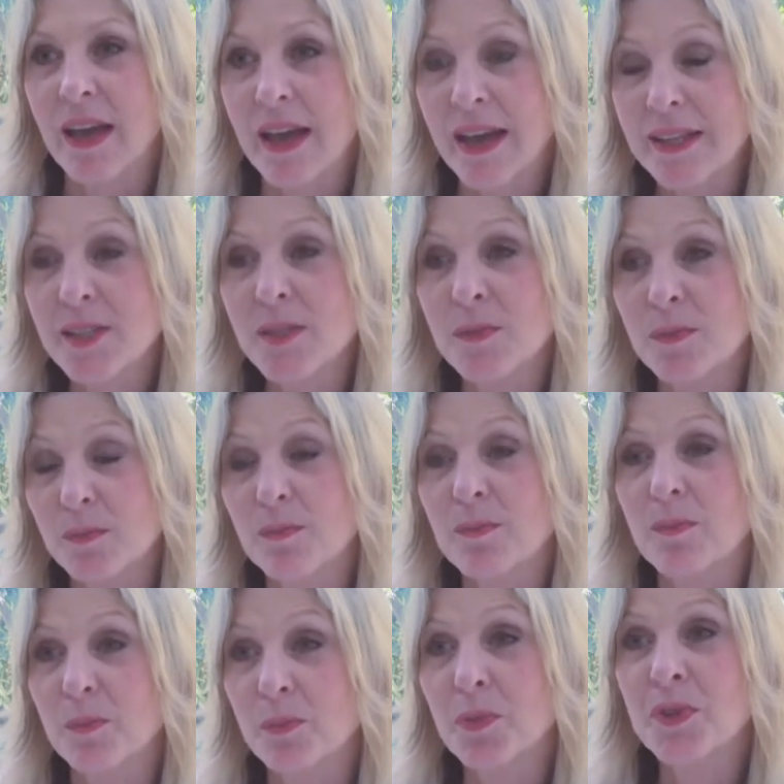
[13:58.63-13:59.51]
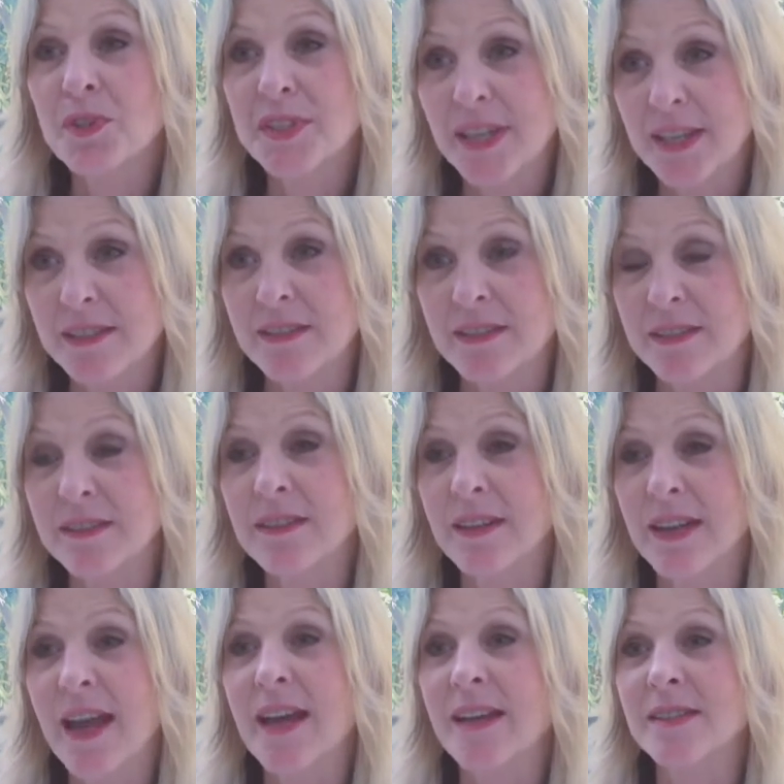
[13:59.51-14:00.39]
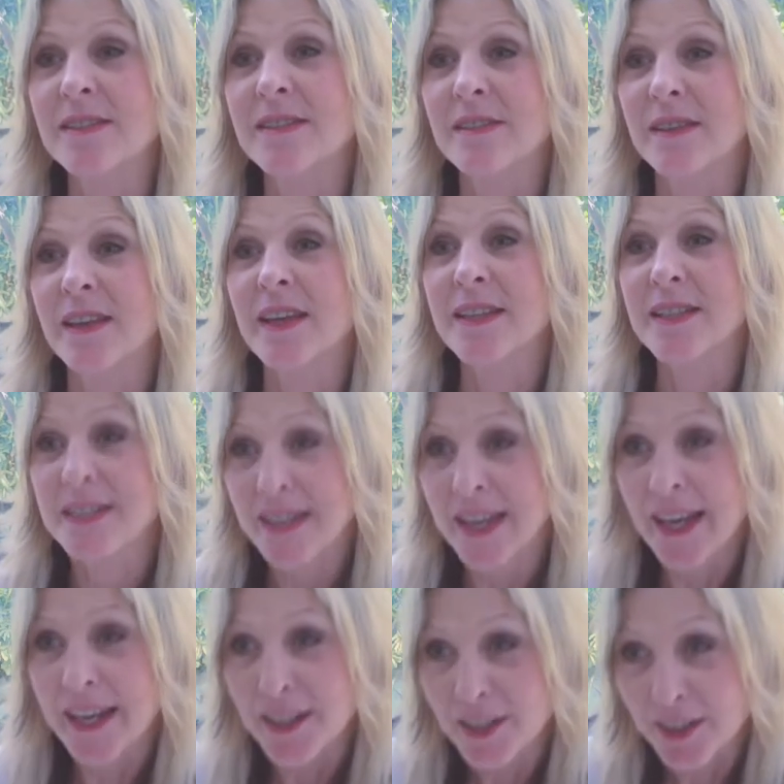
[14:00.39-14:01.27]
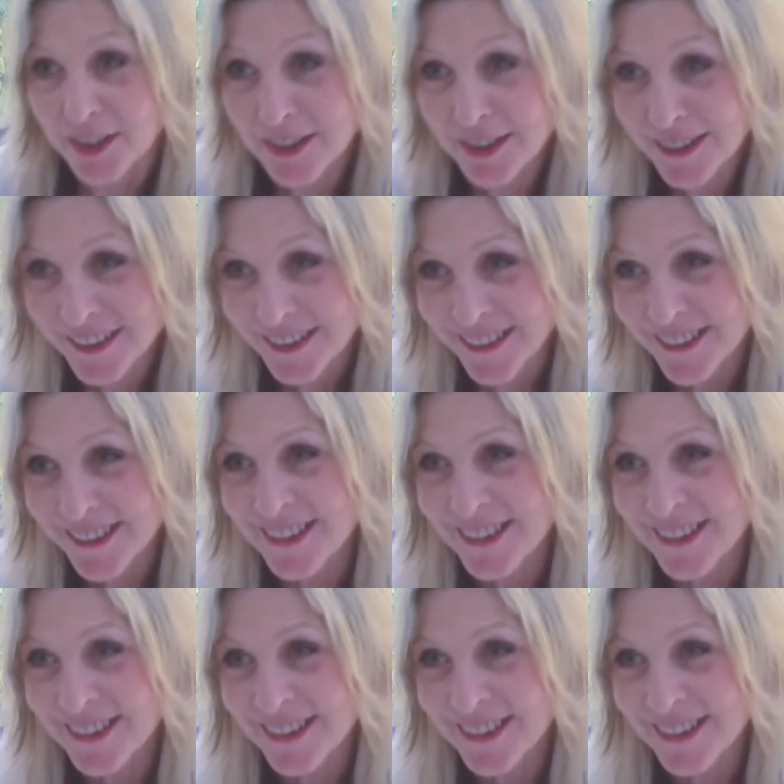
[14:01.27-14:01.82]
As predicted and as intended,